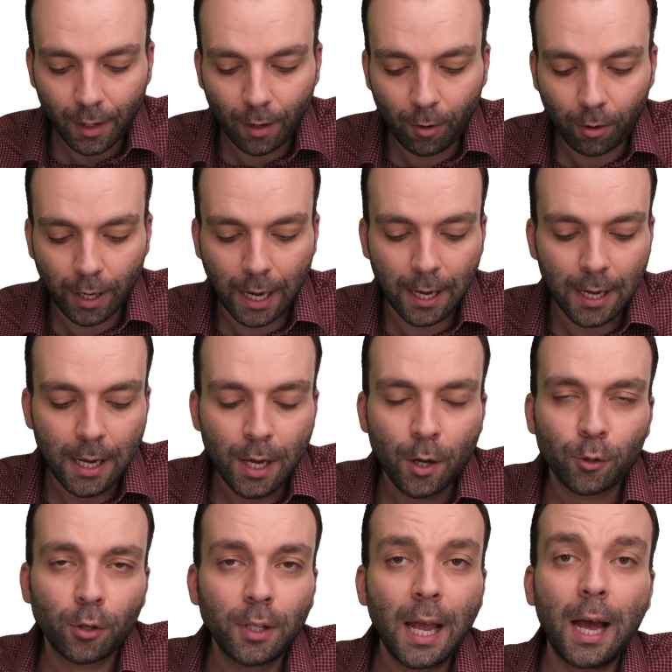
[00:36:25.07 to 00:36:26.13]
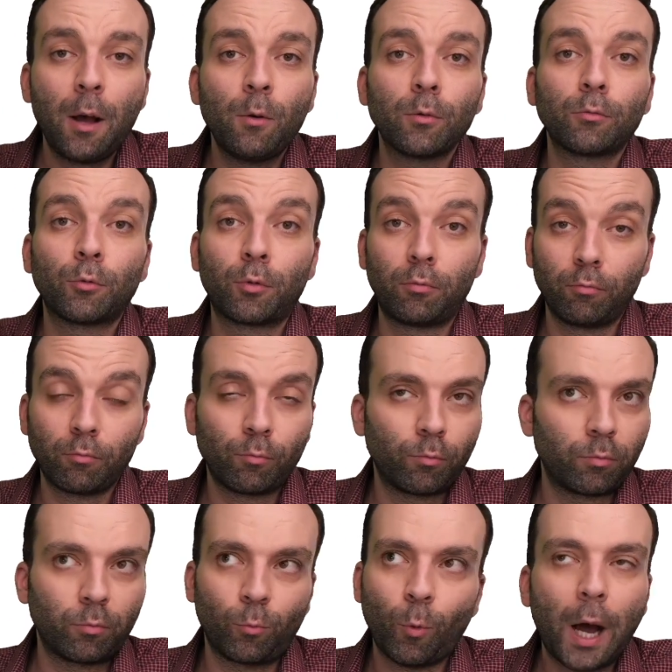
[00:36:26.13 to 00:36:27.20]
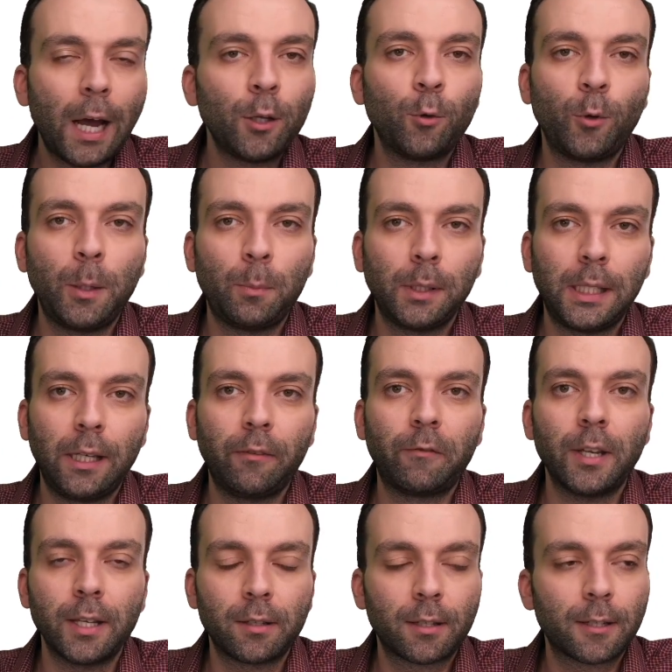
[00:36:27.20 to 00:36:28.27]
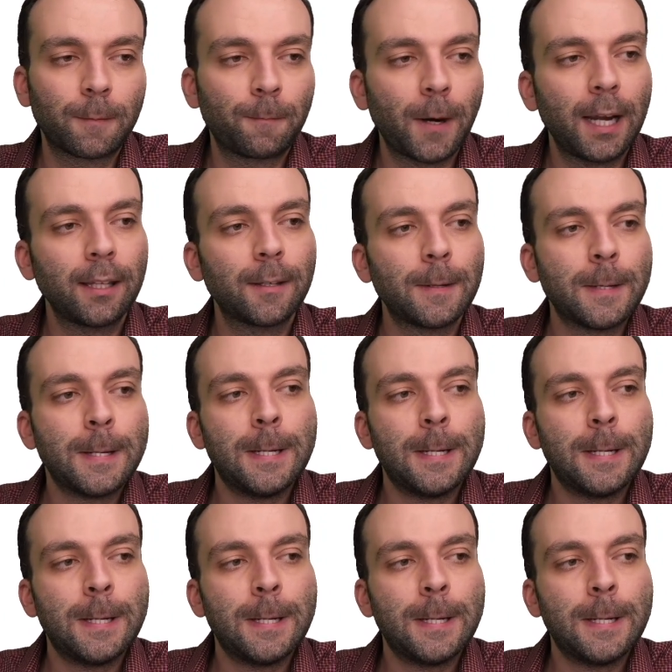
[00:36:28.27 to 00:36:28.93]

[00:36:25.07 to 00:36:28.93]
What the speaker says: Okay, so now, why do we believe this, right?